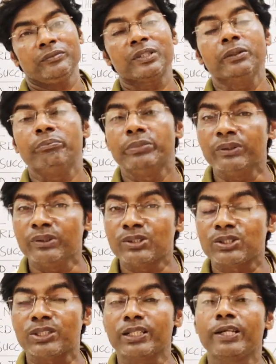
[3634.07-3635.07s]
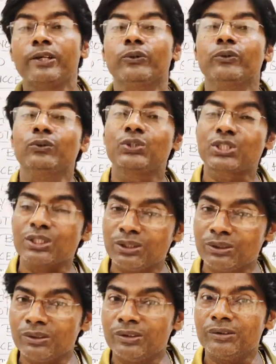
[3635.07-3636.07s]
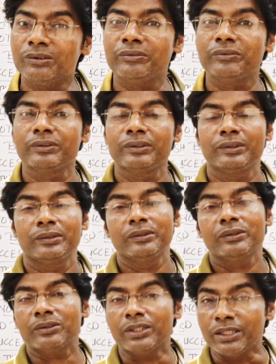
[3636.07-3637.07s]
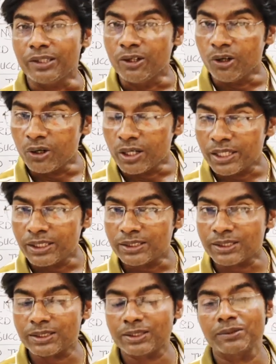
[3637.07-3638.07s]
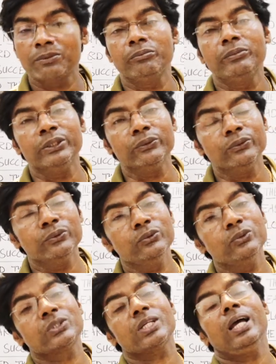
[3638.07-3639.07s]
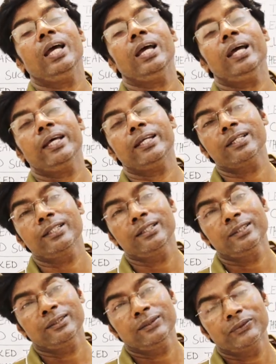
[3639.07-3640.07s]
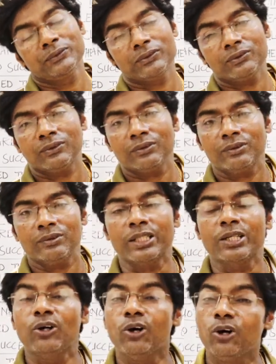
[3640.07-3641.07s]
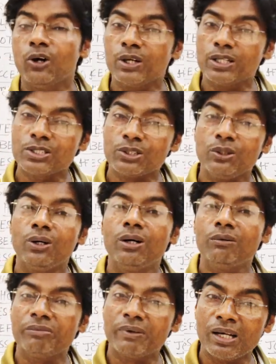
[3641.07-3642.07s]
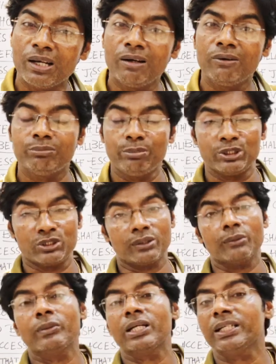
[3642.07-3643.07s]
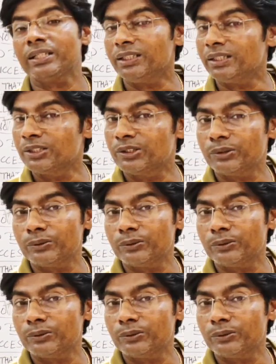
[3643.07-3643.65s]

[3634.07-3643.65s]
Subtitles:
the person who served the goddess Muse and the god of love, possibly